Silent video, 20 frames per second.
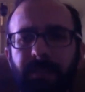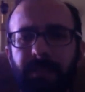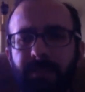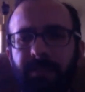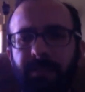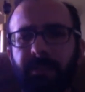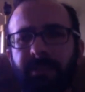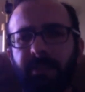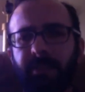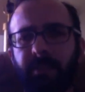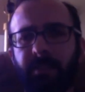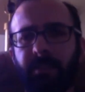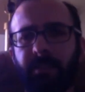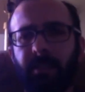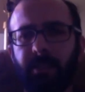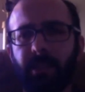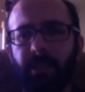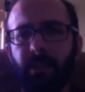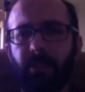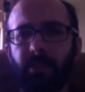
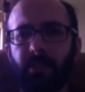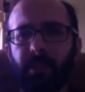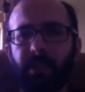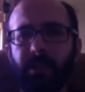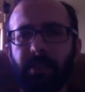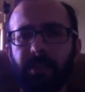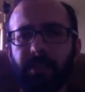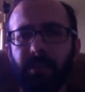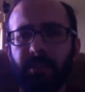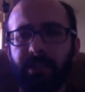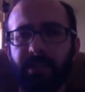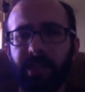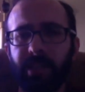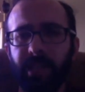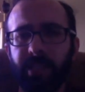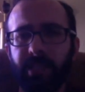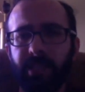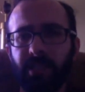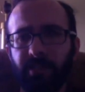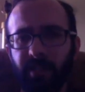kinds of
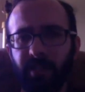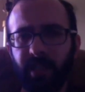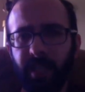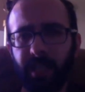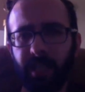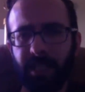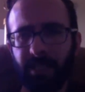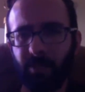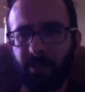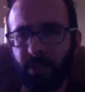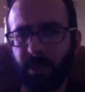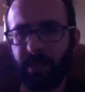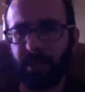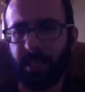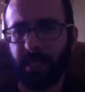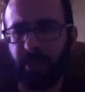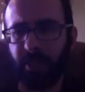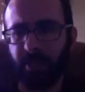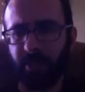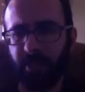theories of scientific
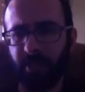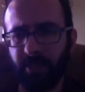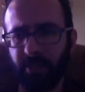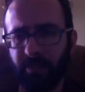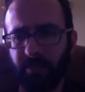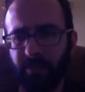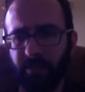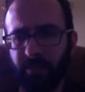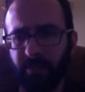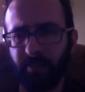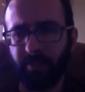explanation.